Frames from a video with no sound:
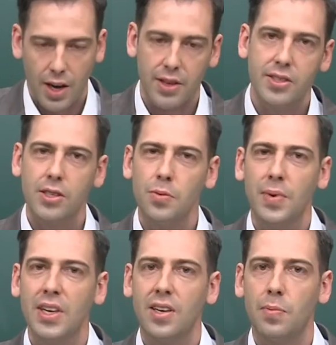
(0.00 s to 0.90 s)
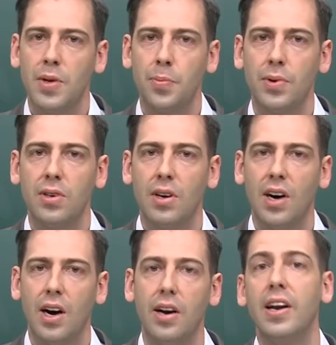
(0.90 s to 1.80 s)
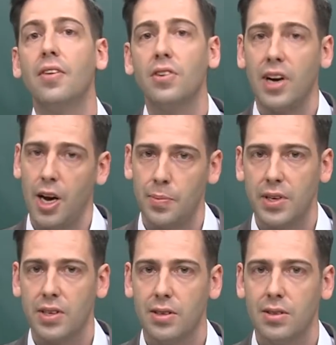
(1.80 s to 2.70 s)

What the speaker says: And this doesn't mean people are never happy.